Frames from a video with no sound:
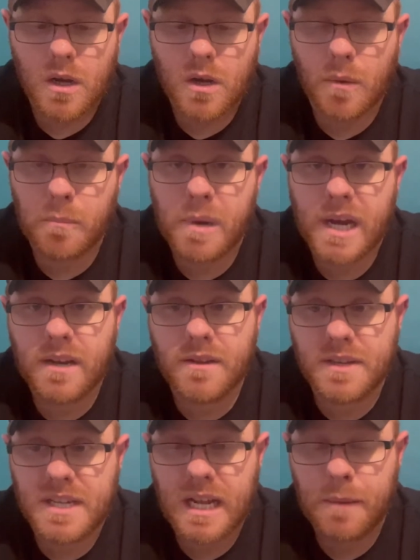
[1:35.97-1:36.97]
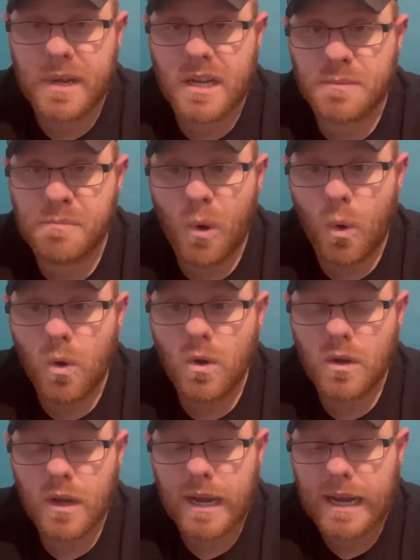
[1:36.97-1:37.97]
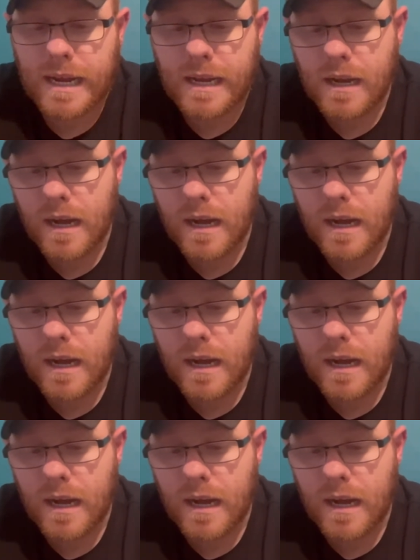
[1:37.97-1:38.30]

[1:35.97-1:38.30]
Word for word: compared to the TBS Boar. Uh,